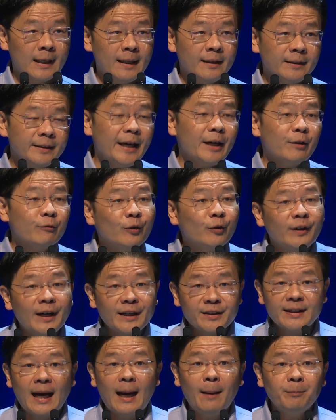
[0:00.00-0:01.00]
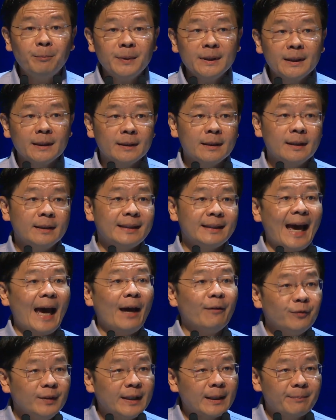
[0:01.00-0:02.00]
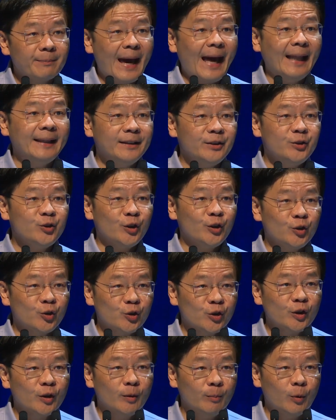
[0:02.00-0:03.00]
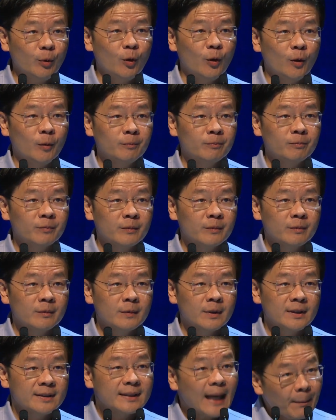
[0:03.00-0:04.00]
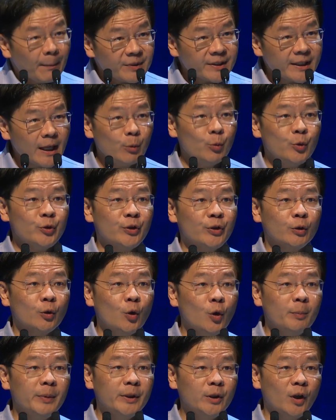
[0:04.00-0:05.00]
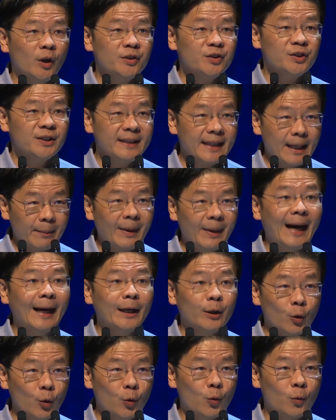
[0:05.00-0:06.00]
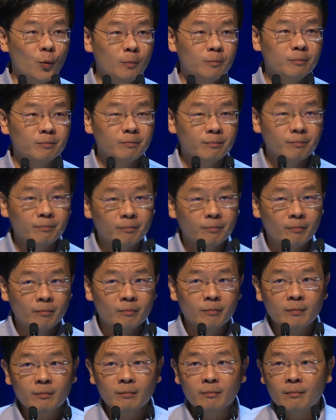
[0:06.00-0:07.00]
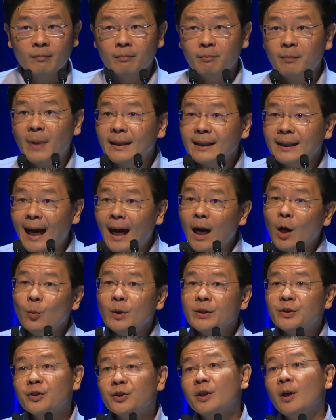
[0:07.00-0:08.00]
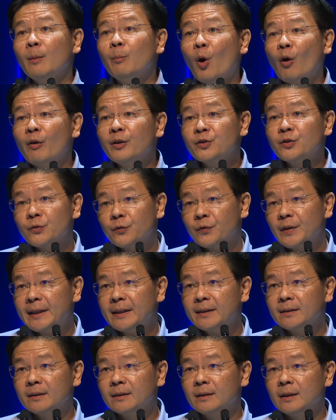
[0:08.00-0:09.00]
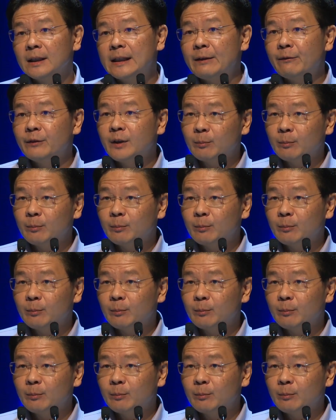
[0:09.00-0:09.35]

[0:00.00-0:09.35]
Take, for example, the ethnic balance in Singapore. Some say we should go beyond CMIO. But how would Singaporeans feel if the